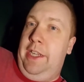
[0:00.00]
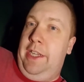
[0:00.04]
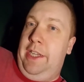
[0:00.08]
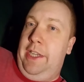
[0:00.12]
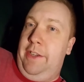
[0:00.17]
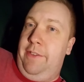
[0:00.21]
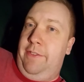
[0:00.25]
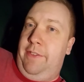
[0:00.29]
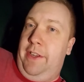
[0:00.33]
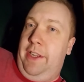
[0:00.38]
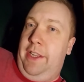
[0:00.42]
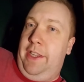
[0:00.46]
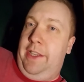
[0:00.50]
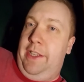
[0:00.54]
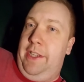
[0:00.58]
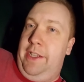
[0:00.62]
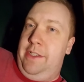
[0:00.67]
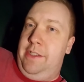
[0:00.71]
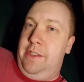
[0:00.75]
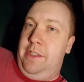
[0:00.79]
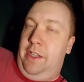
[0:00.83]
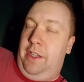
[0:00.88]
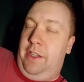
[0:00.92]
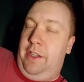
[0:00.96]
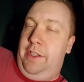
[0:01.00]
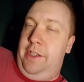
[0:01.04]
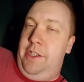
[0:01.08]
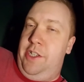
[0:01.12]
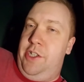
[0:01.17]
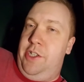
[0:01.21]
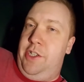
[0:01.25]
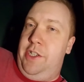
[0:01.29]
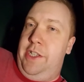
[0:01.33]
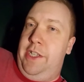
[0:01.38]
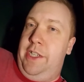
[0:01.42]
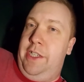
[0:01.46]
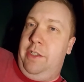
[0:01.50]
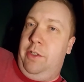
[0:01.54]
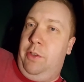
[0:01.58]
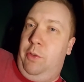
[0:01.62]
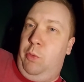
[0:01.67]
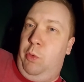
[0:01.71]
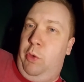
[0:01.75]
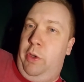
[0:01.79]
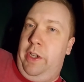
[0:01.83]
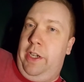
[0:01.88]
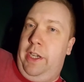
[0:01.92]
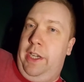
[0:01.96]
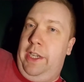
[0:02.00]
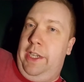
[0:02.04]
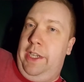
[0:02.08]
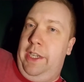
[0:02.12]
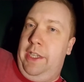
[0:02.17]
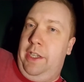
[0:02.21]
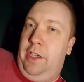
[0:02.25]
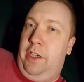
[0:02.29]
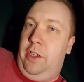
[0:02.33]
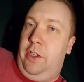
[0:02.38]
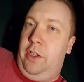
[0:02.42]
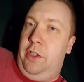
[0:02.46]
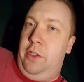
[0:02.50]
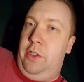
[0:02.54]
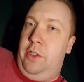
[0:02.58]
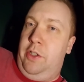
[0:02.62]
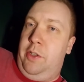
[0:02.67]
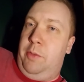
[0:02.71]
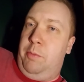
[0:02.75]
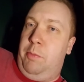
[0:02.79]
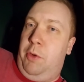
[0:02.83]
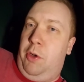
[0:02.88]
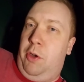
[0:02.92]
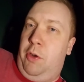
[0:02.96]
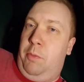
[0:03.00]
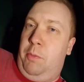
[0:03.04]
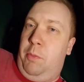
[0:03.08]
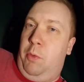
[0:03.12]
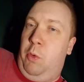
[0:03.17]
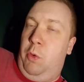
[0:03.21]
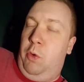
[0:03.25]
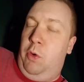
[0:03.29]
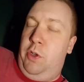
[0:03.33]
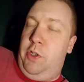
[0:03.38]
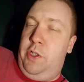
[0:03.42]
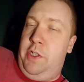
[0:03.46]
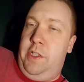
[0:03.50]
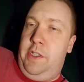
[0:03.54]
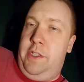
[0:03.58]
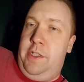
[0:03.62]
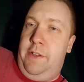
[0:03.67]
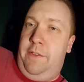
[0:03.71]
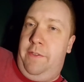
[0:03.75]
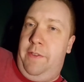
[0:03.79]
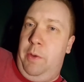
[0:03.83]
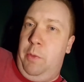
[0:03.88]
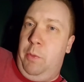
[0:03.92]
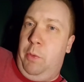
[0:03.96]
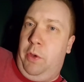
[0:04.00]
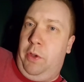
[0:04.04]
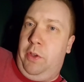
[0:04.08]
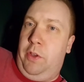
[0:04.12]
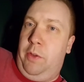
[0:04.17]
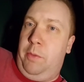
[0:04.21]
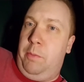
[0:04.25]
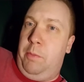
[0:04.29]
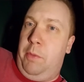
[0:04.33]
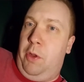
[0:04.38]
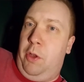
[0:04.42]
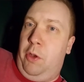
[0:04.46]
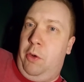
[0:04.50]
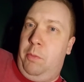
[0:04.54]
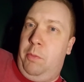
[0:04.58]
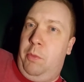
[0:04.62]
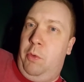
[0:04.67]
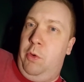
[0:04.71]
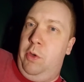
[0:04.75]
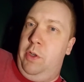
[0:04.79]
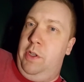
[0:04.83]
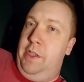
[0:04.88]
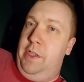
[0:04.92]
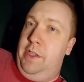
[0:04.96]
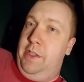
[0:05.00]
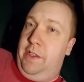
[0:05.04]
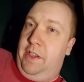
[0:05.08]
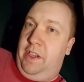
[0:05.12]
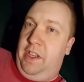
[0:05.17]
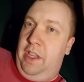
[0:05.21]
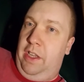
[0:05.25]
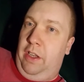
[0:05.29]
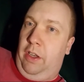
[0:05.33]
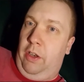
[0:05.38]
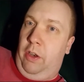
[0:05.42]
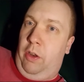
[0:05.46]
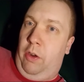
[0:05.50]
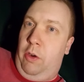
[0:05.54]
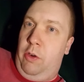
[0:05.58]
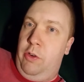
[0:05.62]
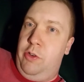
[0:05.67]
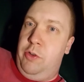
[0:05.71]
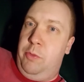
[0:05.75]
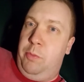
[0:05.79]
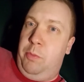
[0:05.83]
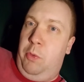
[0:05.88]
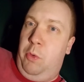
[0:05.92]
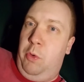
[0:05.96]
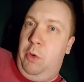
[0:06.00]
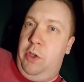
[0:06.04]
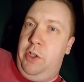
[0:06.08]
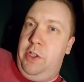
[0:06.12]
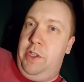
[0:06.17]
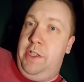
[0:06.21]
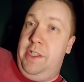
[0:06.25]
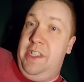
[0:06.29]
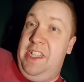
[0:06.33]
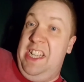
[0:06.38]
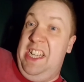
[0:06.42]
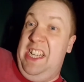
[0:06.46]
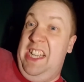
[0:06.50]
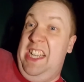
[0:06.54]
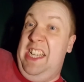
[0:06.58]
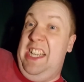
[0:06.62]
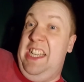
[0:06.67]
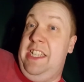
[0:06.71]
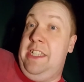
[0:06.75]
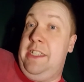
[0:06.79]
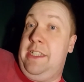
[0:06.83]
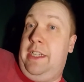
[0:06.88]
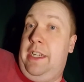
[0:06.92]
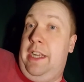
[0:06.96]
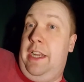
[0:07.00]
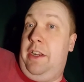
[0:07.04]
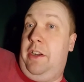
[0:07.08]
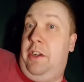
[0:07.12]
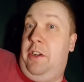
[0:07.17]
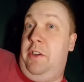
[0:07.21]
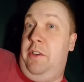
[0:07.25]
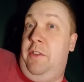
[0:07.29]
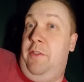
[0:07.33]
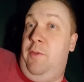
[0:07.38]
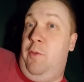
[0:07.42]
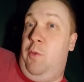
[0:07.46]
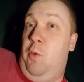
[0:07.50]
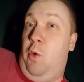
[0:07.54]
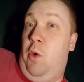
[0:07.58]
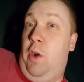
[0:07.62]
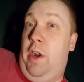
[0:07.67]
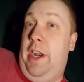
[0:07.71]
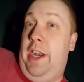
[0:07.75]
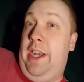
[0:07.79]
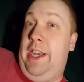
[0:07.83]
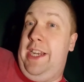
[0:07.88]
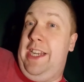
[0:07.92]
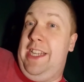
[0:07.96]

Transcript: You've got these lunch deals where you can get good small portions. If you want smaller portions, it's got larger portions. It's got good variety.